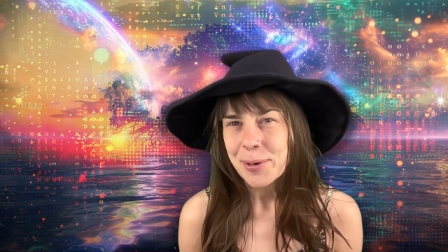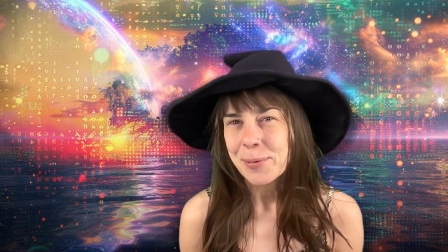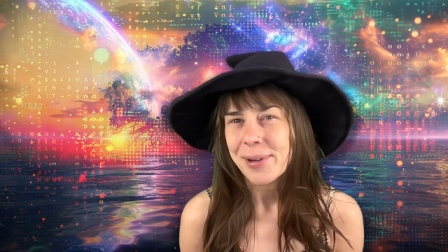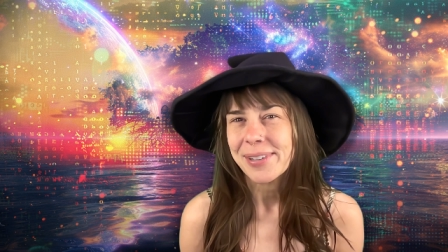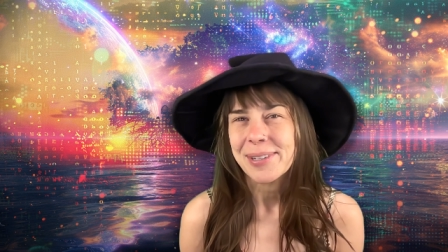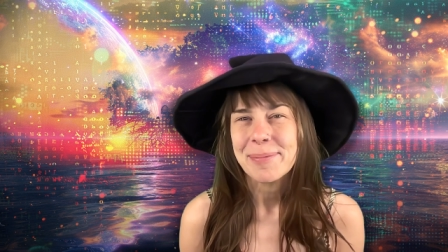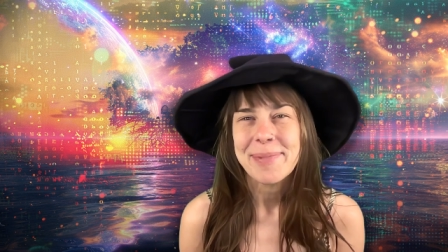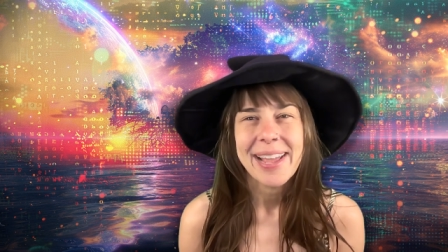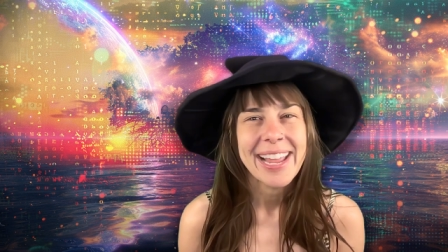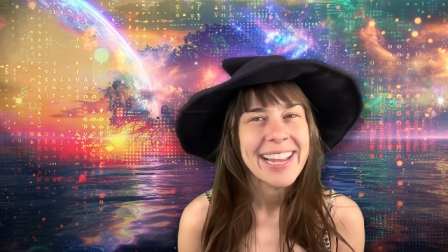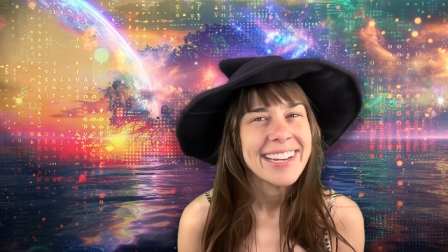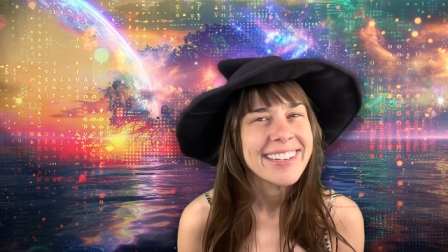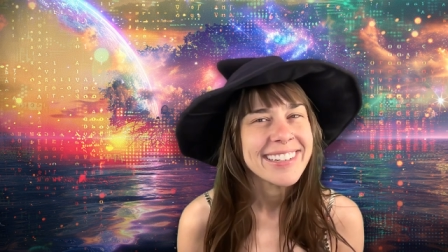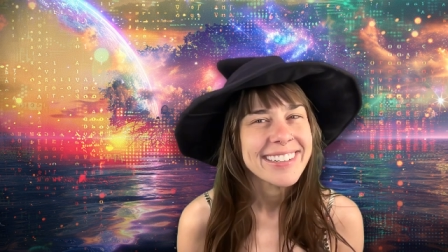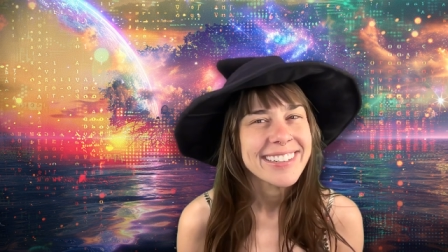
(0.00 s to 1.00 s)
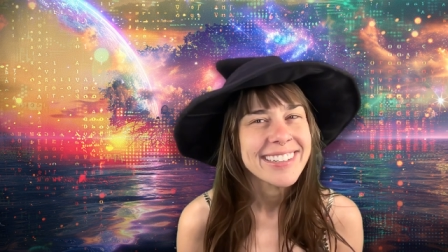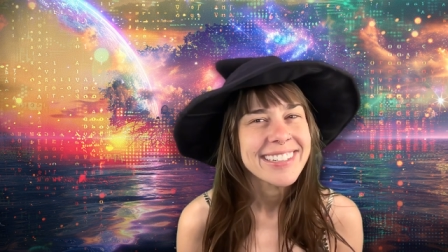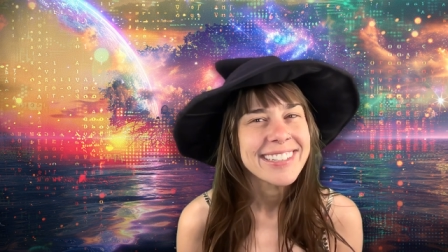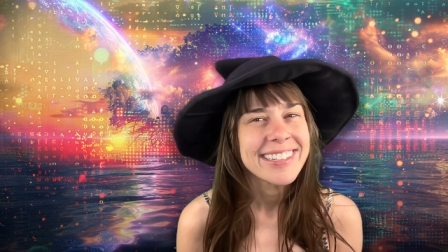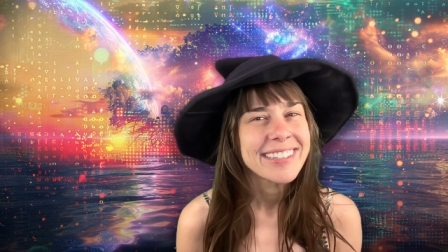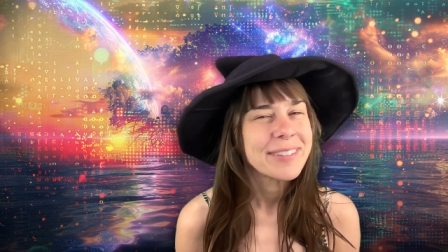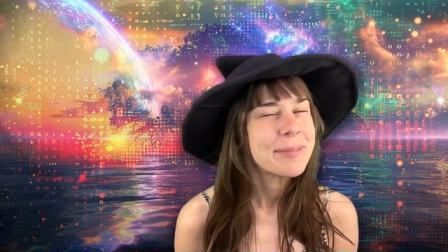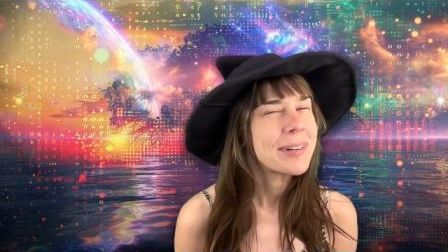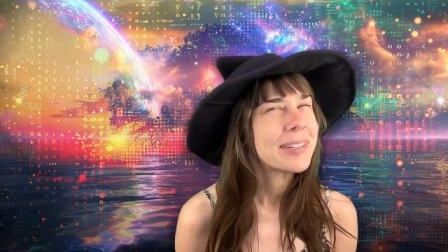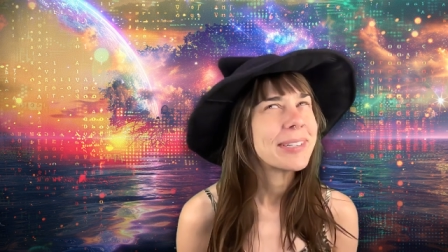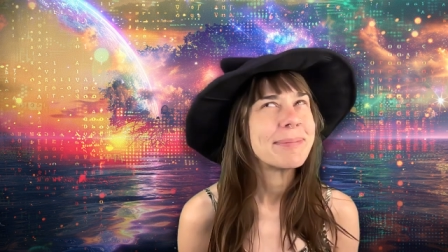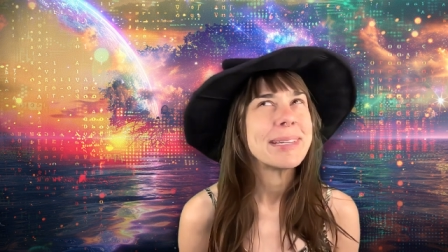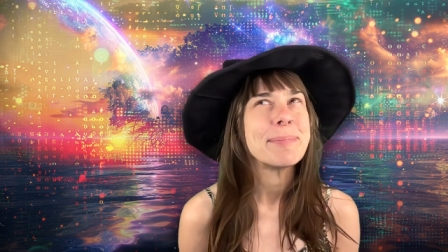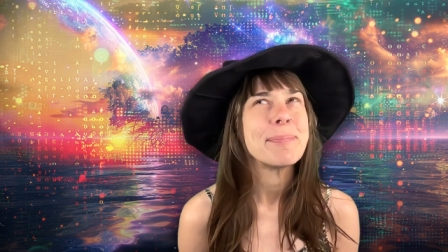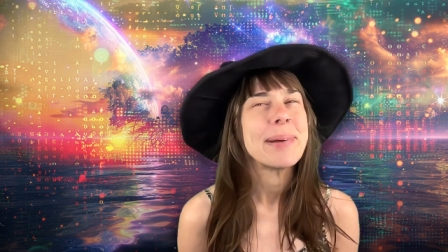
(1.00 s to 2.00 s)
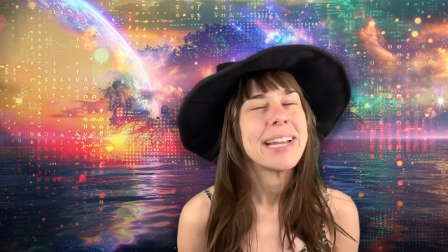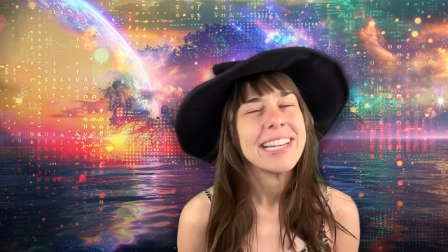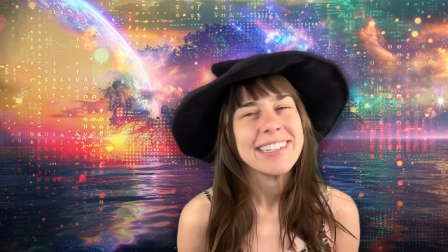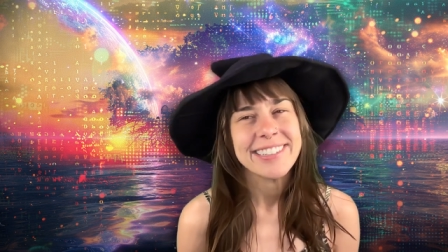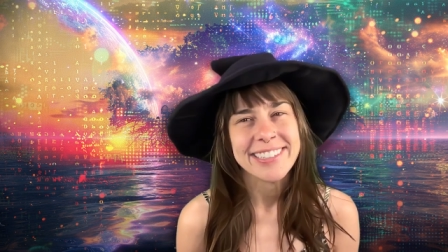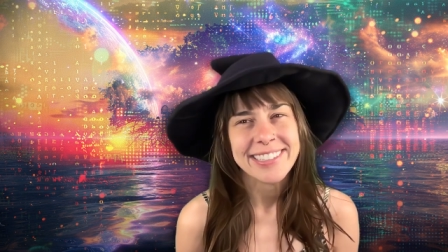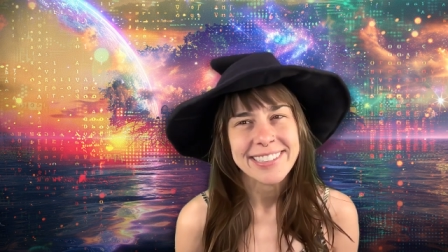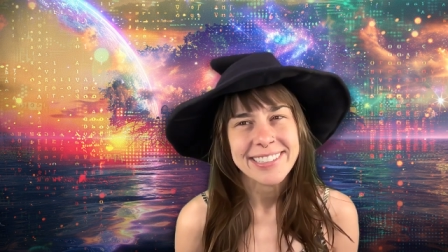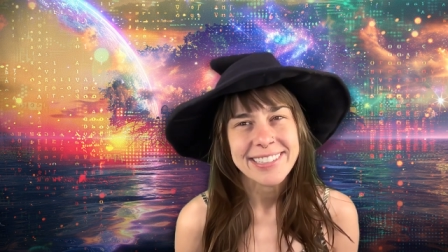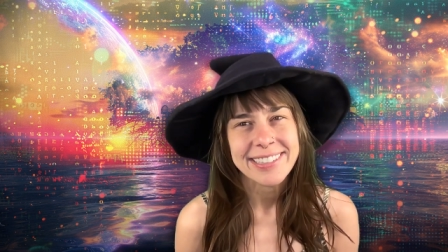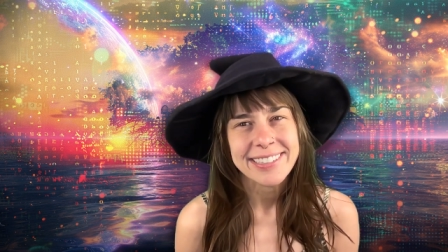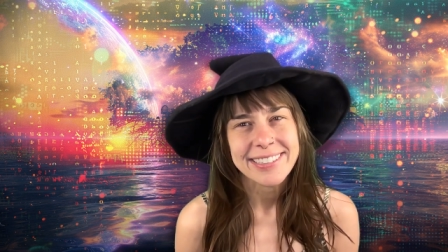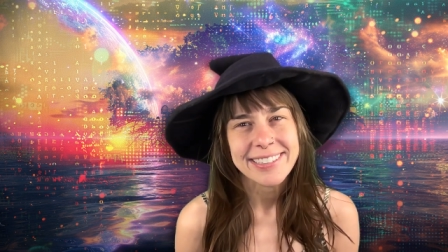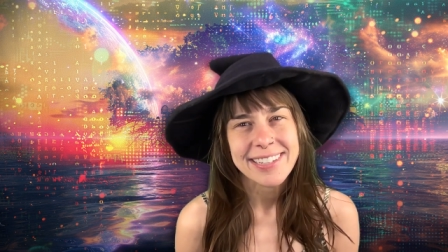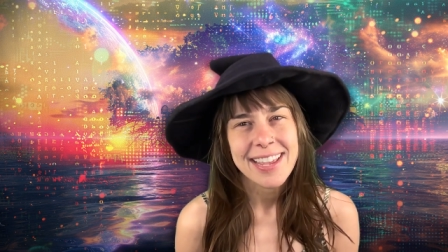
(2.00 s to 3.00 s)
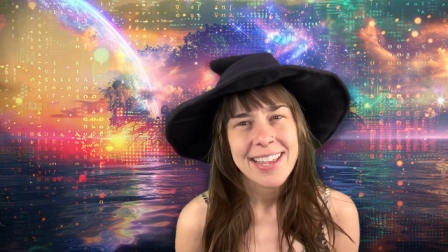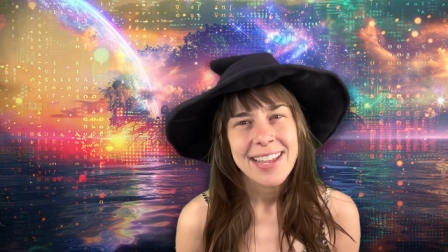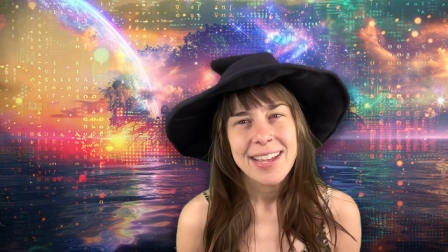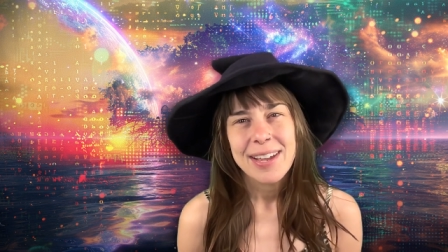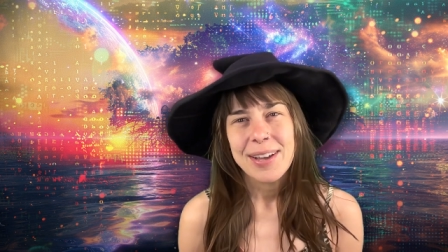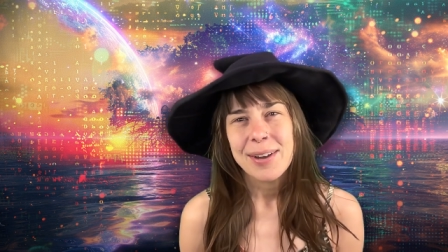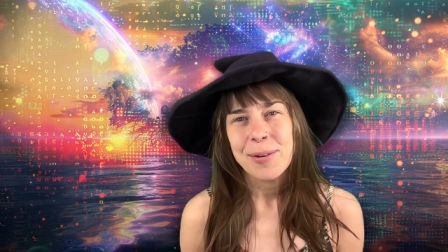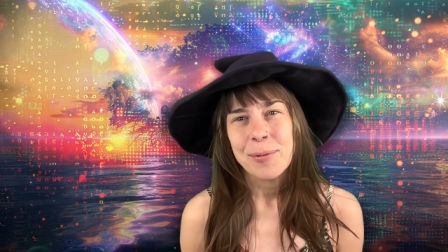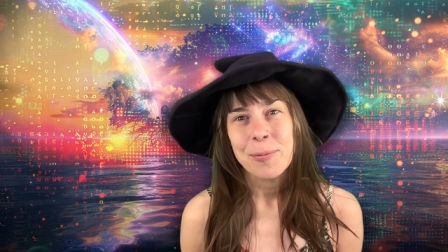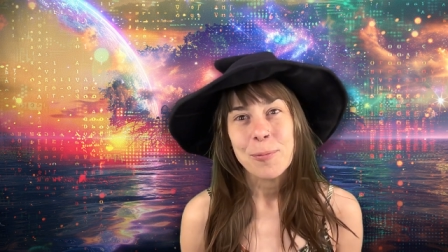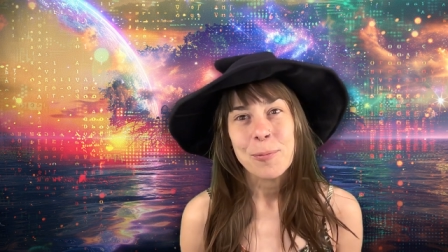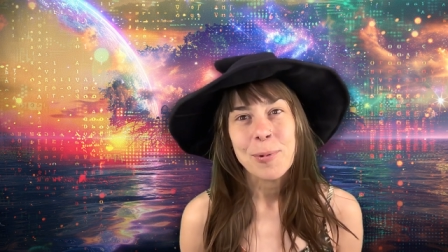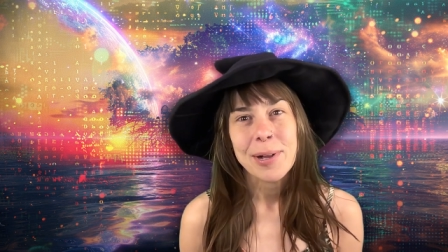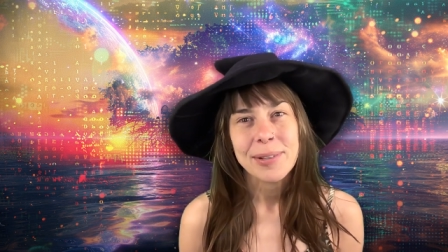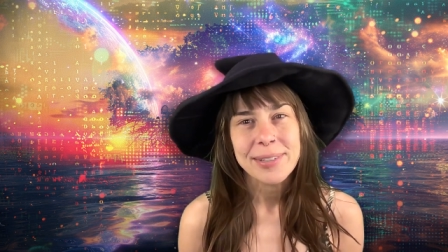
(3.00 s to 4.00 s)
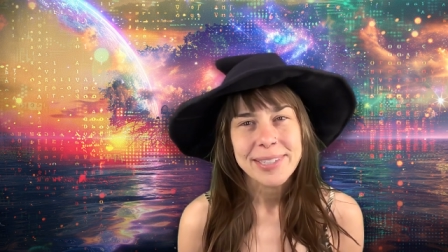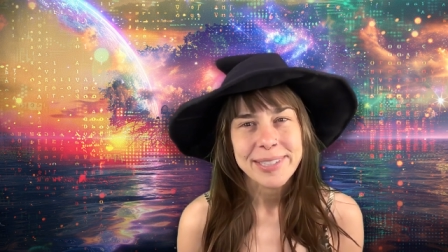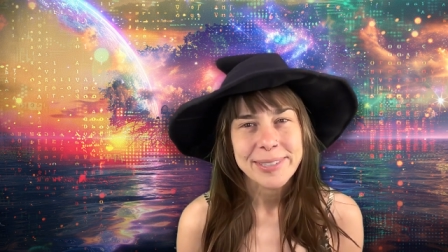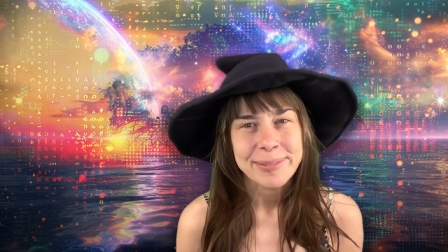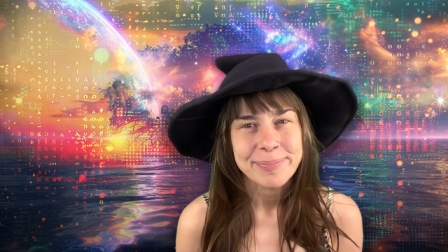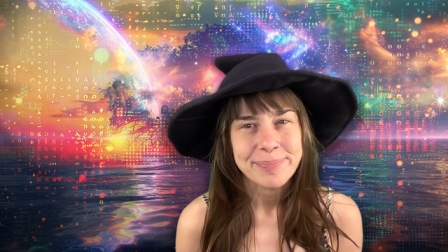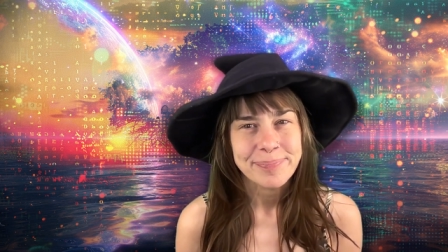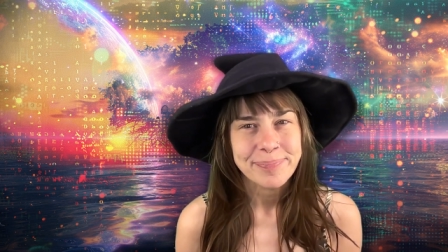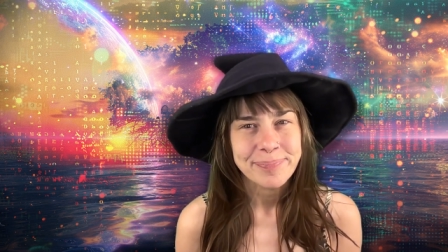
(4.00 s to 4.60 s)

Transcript: welcome anger, welcome impatience, welcome,